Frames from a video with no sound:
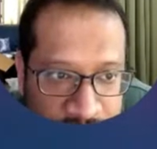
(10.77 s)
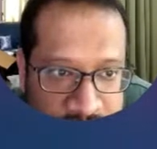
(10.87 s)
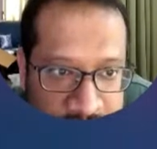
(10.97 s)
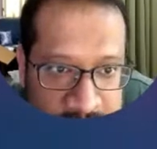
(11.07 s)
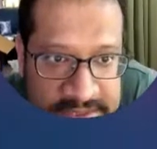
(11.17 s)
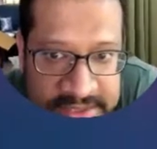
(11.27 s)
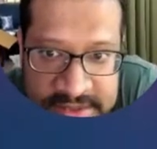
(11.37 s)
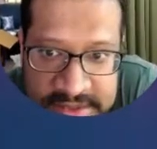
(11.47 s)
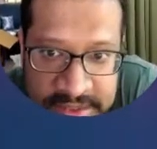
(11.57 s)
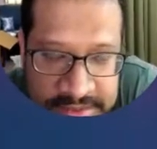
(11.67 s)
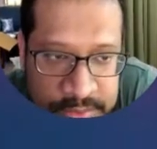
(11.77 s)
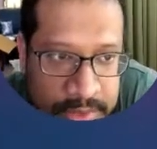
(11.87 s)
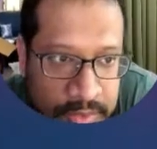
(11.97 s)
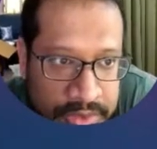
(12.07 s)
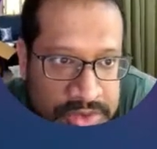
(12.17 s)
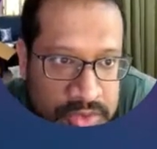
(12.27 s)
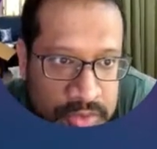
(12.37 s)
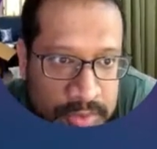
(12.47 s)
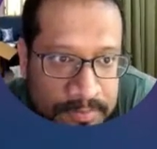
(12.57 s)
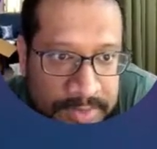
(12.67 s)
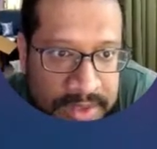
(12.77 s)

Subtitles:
today's exercise we're going to